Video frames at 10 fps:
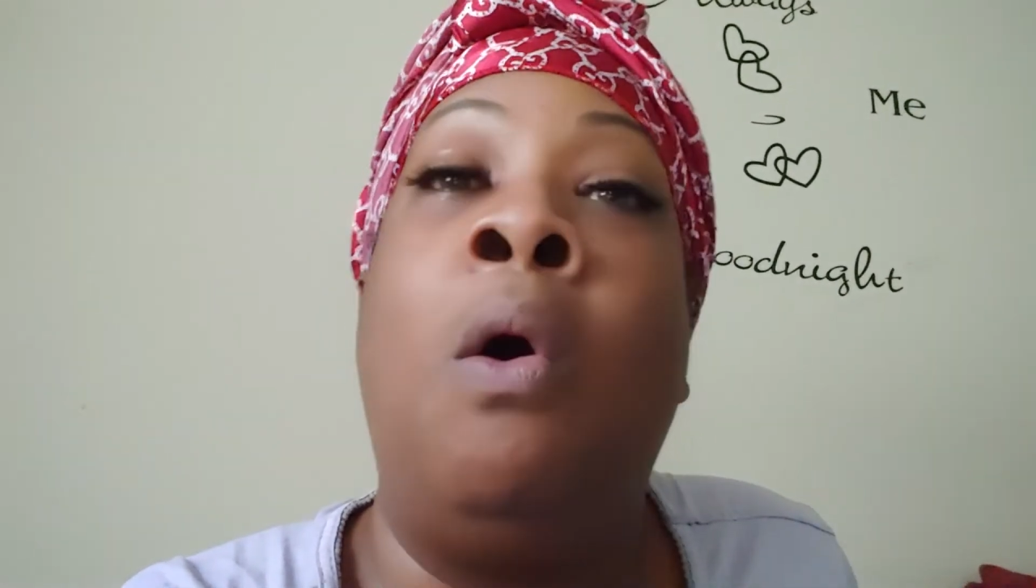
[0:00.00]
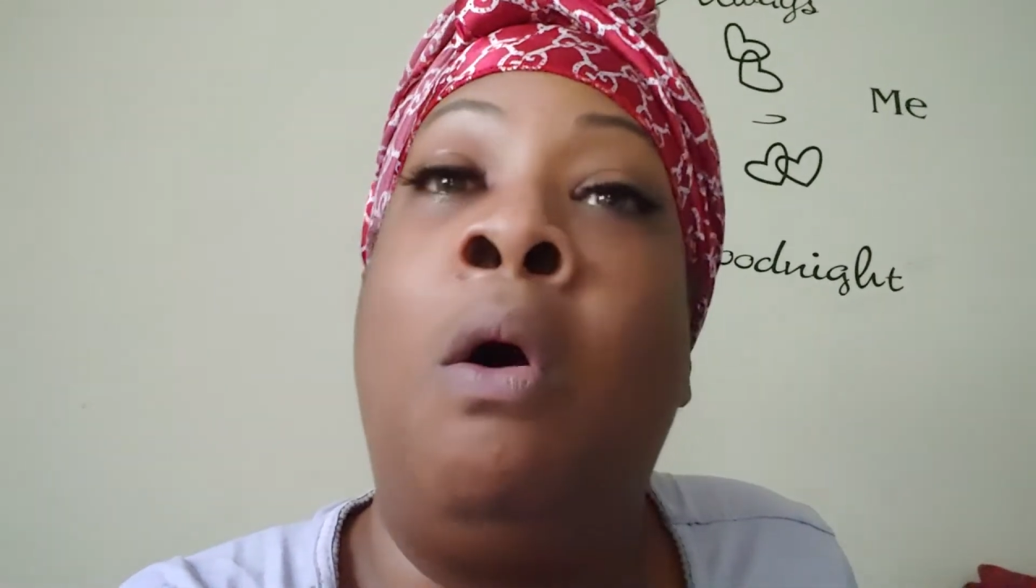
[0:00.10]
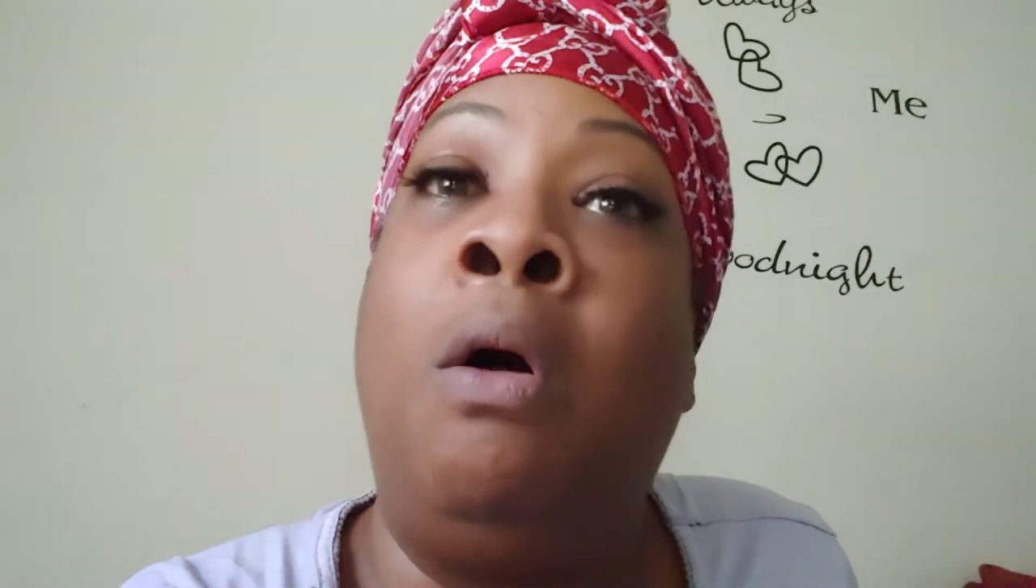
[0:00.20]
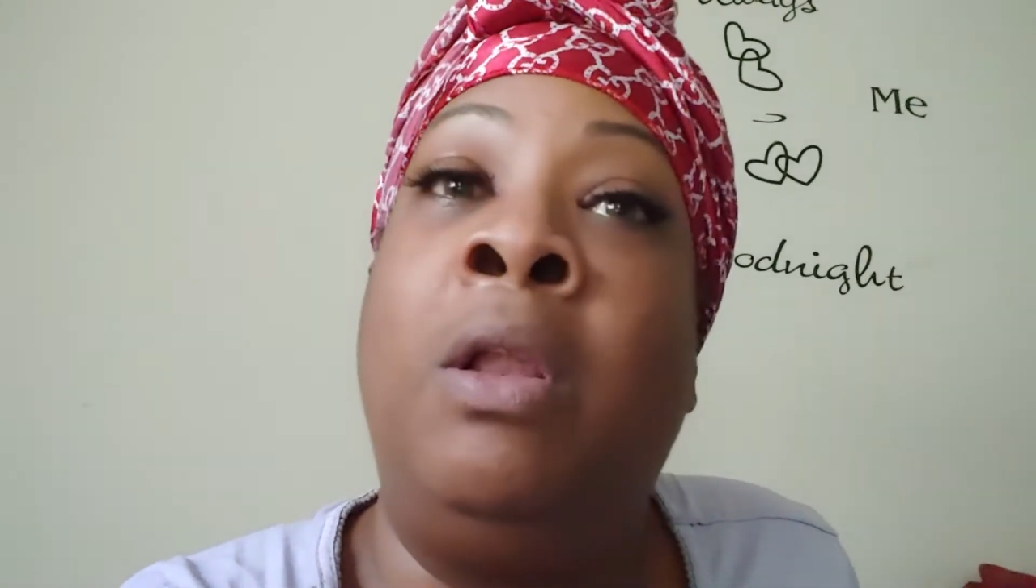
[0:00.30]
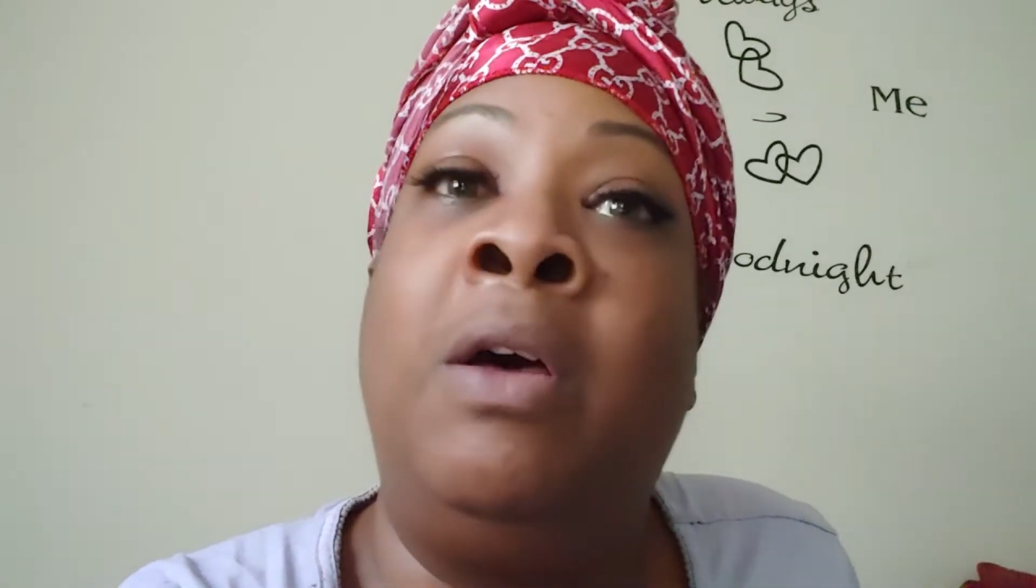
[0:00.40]

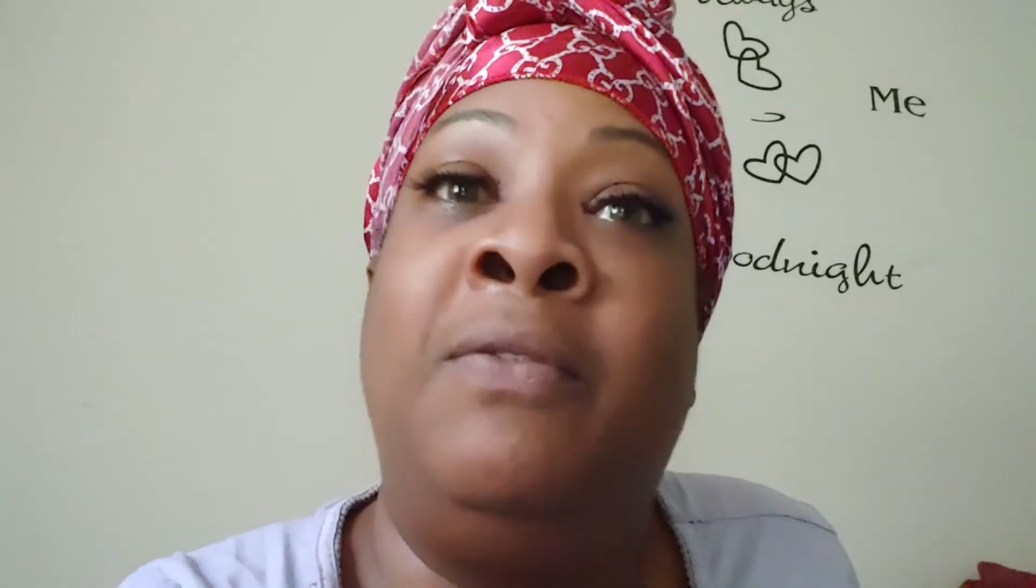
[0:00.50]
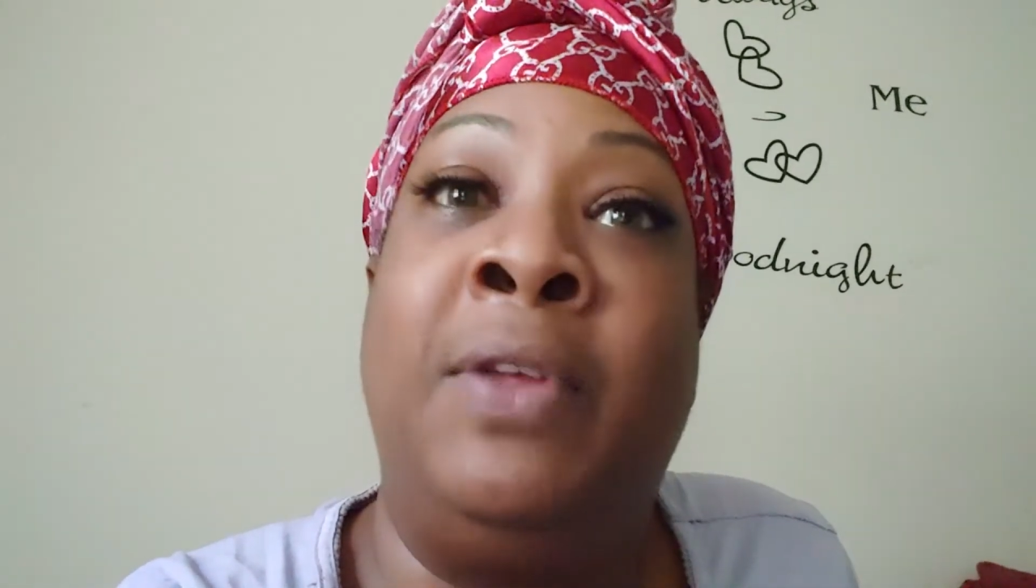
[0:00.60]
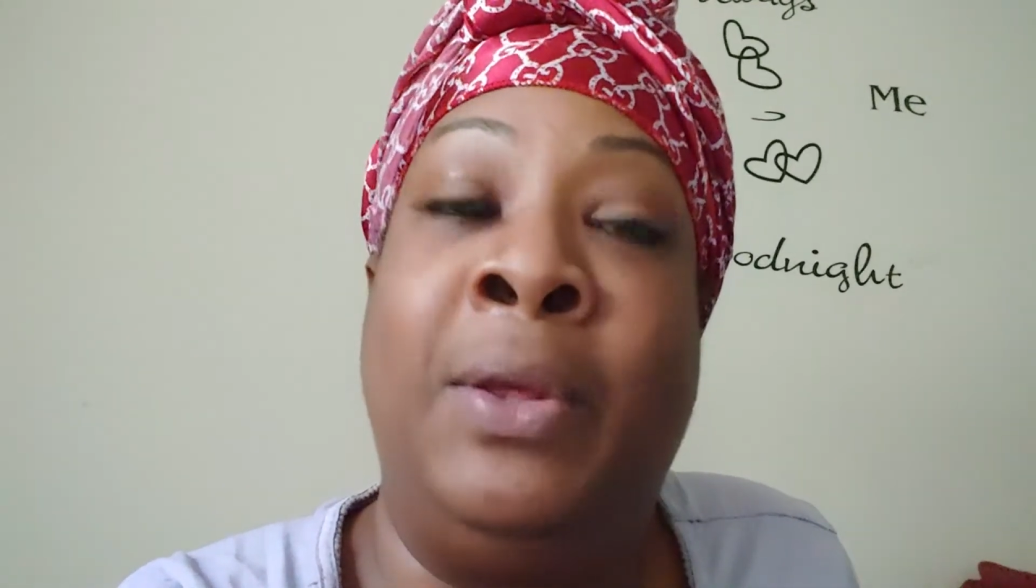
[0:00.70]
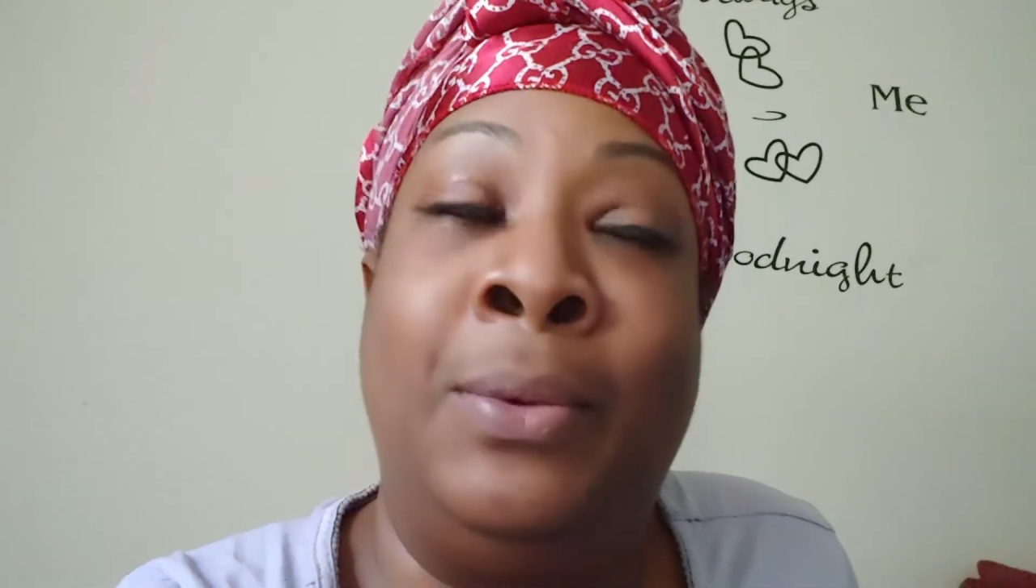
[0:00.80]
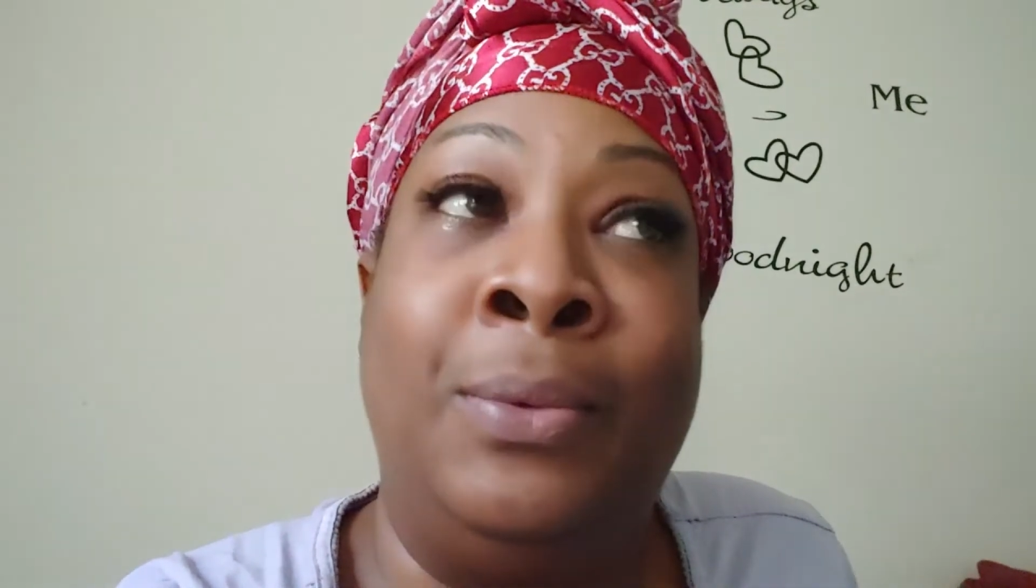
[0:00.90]
all
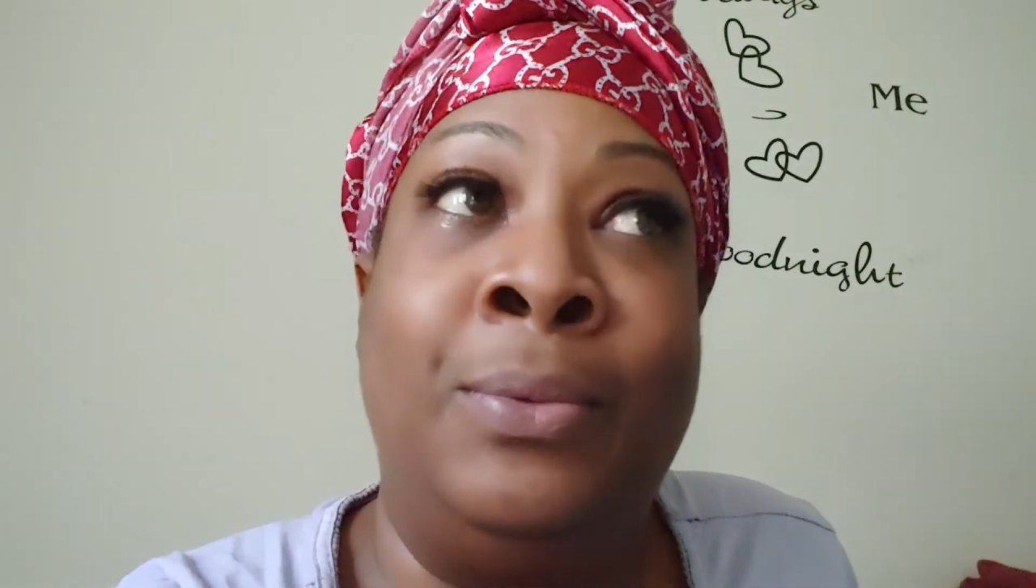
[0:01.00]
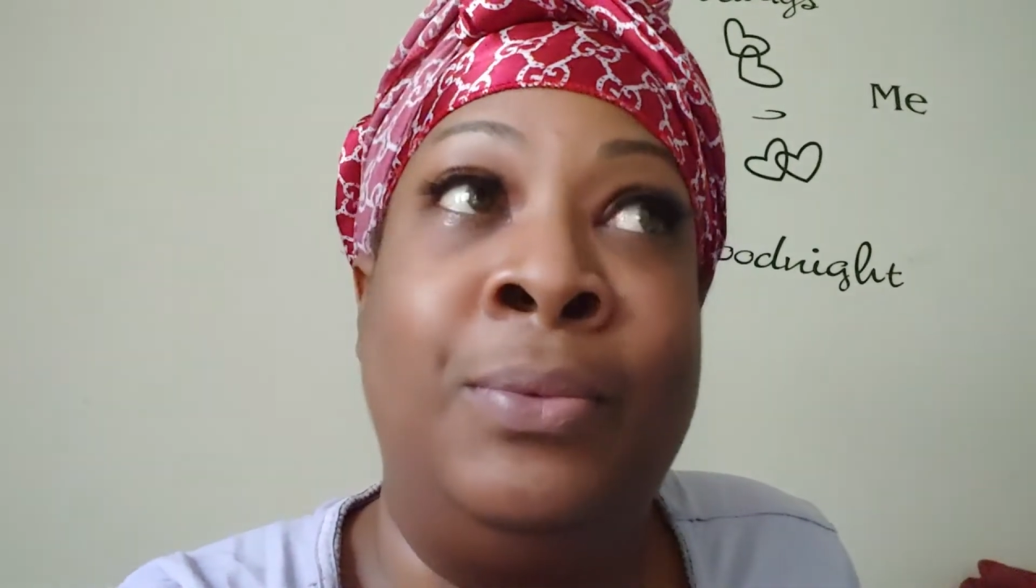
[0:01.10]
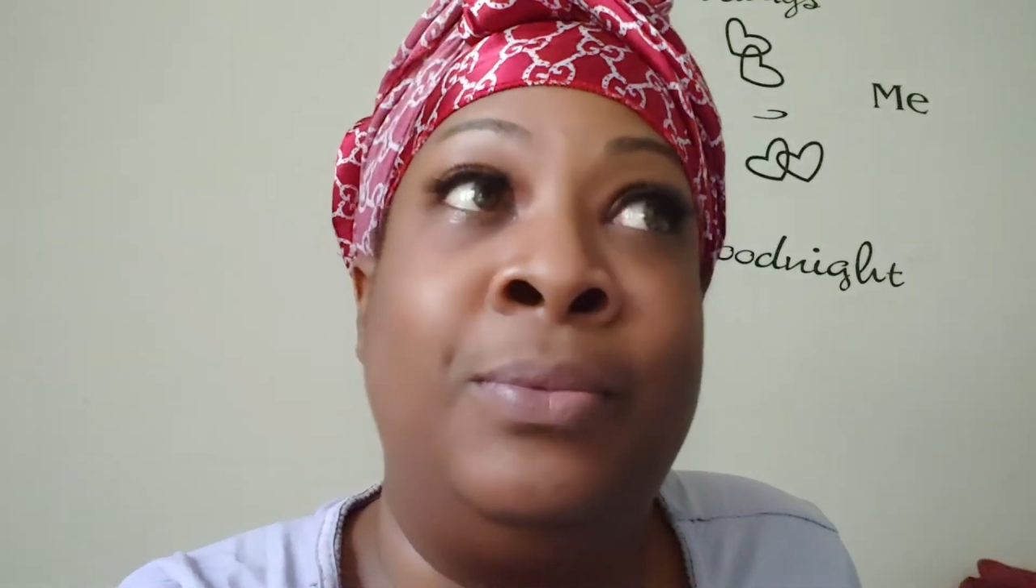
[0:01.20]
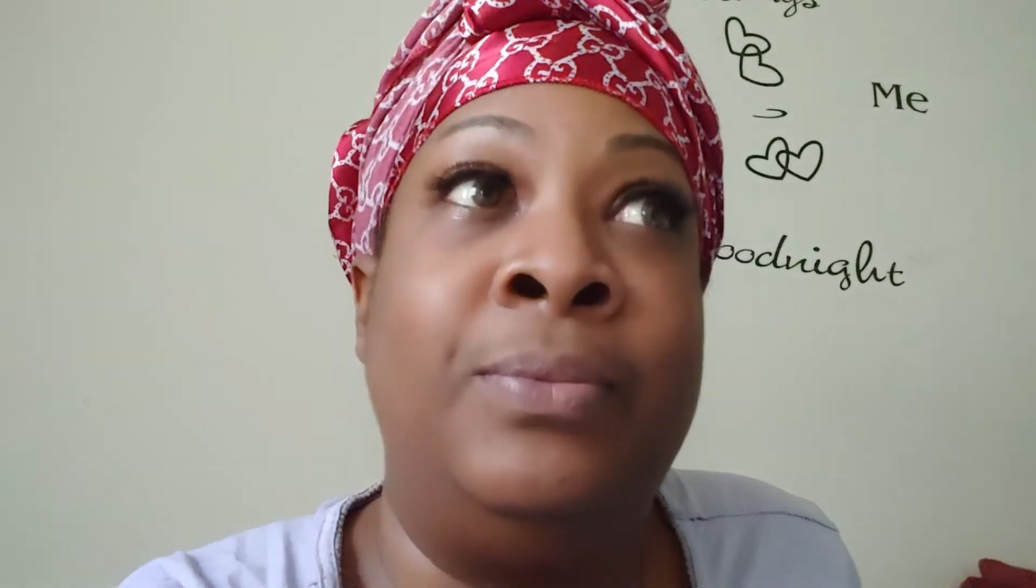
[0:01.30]
of you